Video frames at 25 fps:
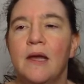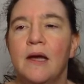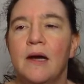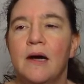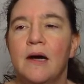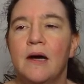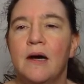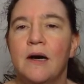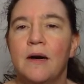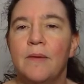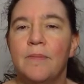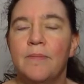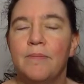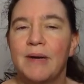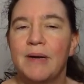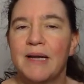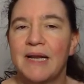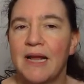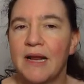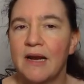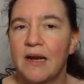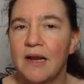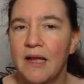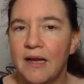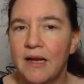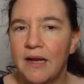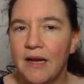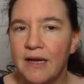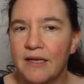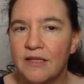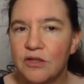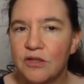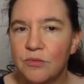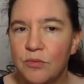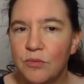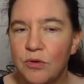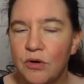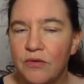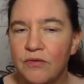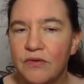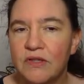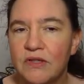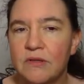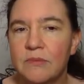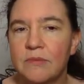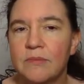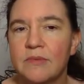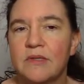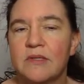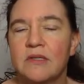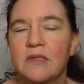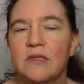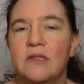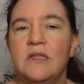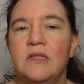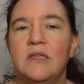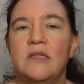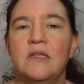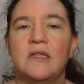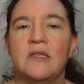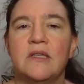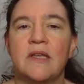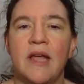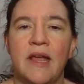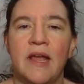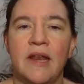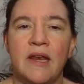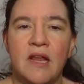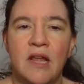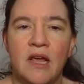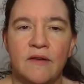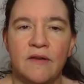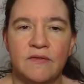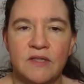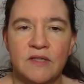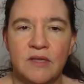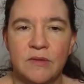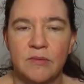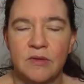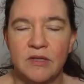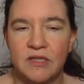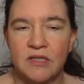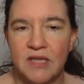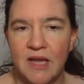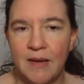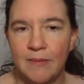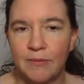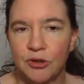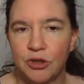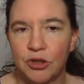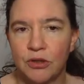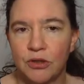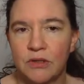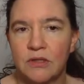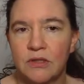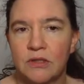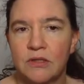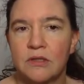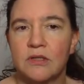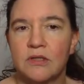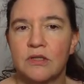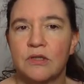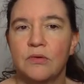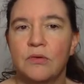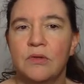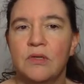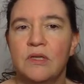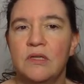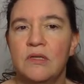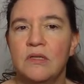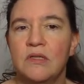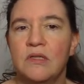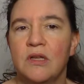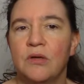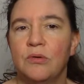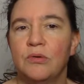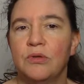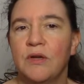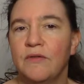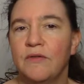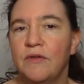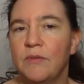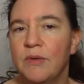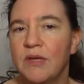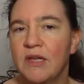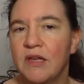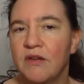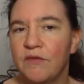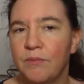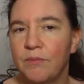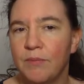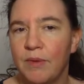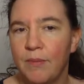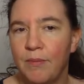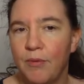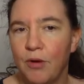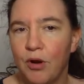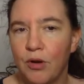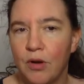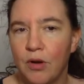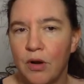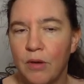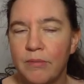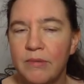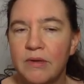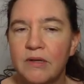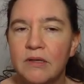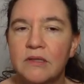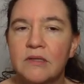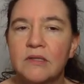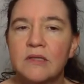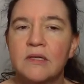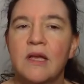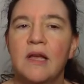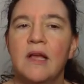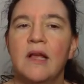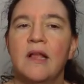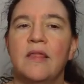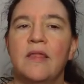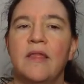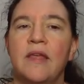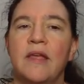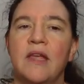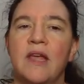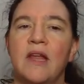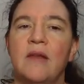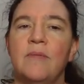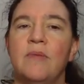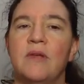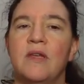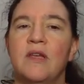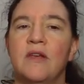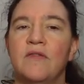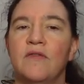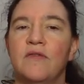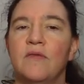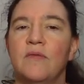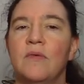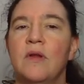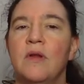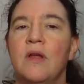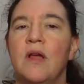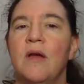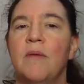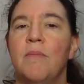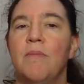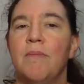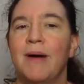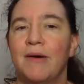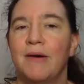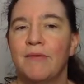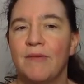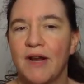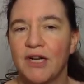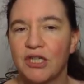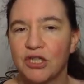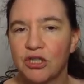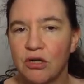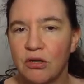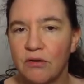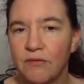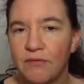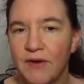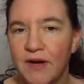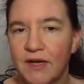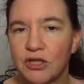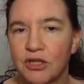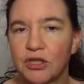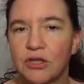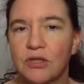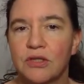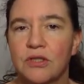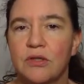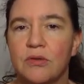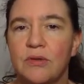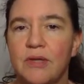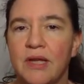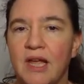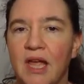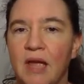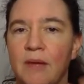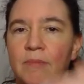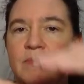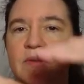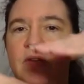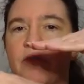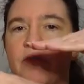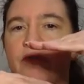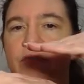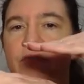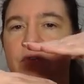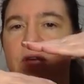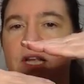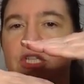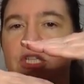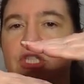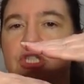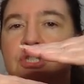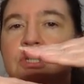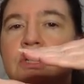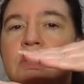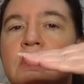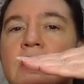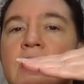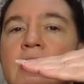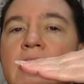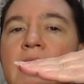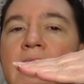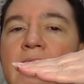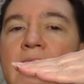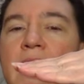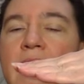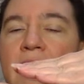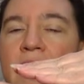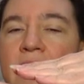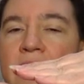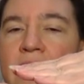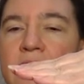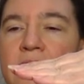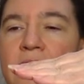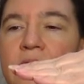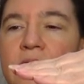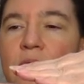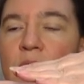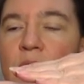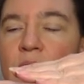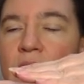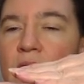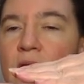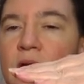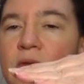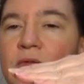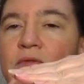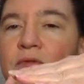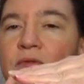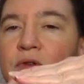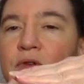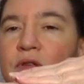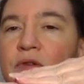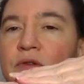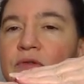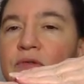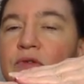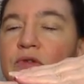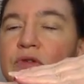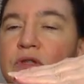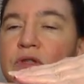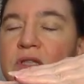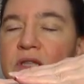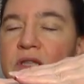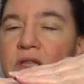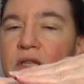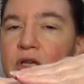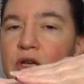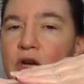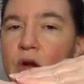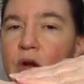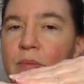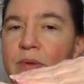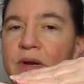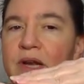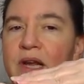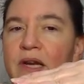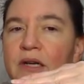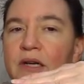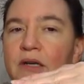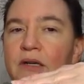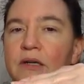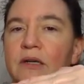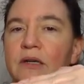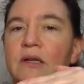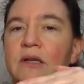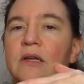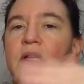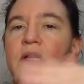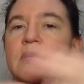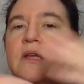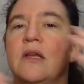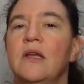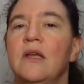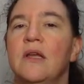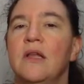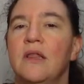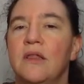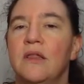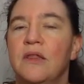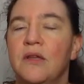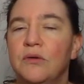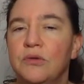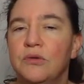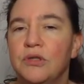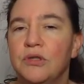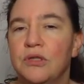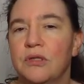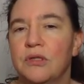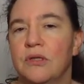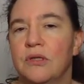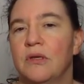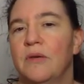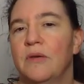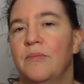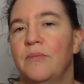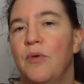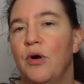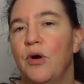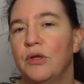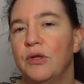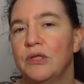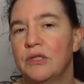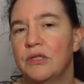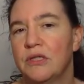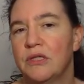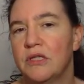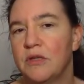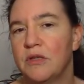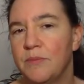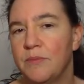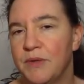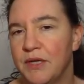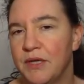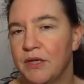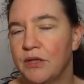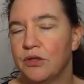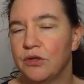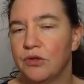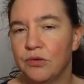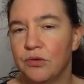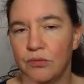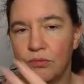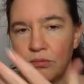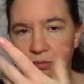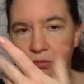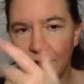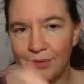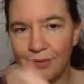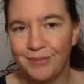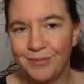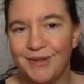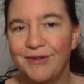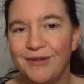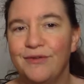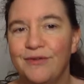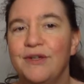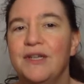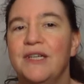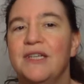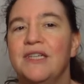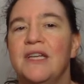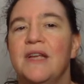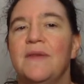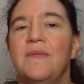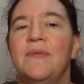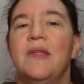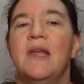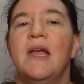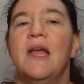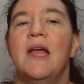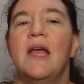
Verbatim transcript: Um, but unlike isomorphisms, these can have some exceptions. So these don't have to be given by polynomials, they can be given by rational functions. So there can be a fraction and, well, for the roots in the denominator, those points disappear to, well, infinity.